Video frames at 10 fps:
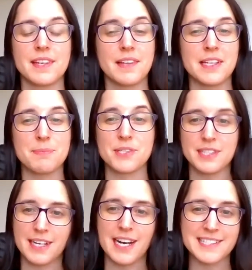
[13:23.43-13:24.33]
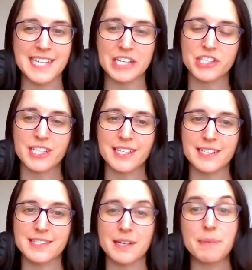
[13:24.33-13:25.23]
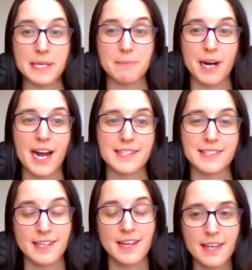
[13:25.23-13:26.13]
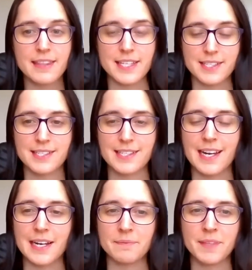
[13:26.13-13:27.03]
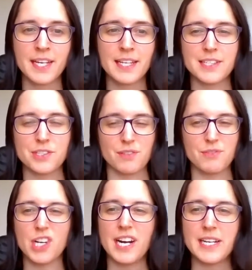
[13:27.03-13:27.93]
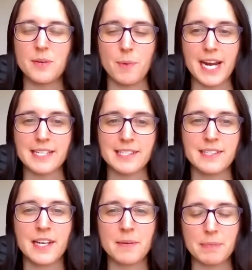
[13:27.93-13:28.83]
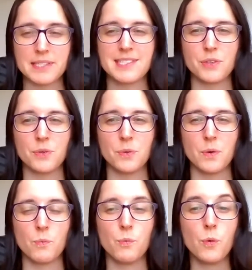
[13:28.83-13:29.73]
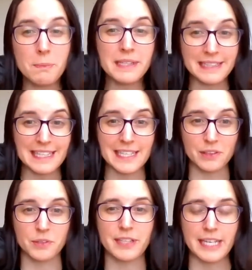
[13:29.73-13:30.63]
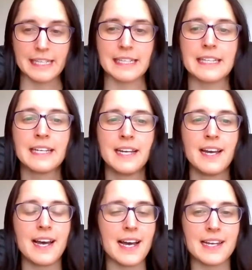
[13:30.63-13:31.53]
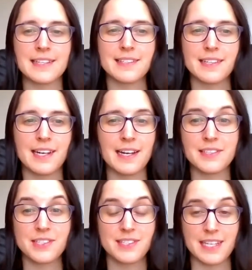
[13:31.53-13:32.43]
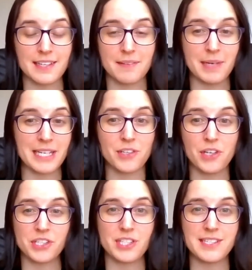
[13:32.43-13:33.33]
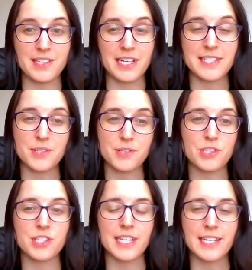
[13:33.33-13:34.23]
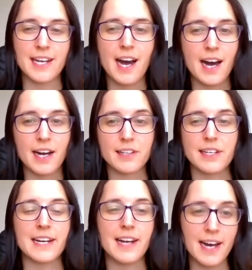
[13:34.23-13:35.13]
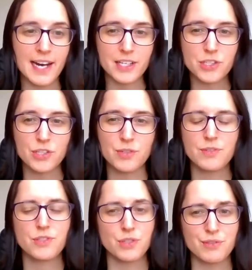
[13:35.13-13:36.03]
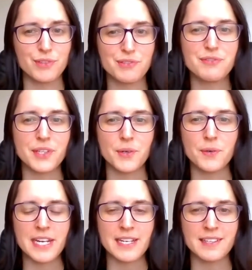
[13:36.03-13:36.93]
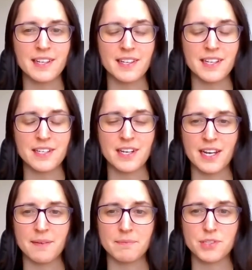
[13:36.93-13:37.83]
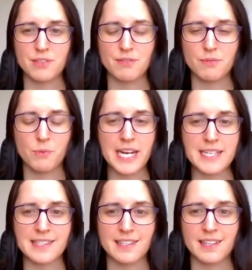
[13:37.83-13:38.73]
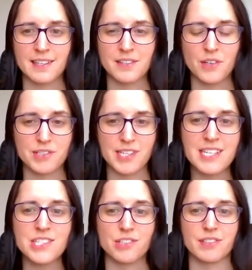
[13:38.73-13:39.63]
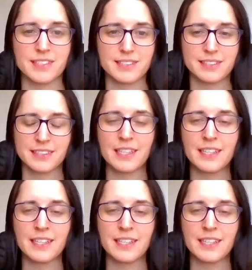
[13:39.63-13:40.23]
I suppose the Kardashians epitomize this um, this sort of tiny waist but still womanly looking. And I just think, my gosh, these ideals are just getting harder and harder to, to fulfill in in um, sort of ways that are not dangerous.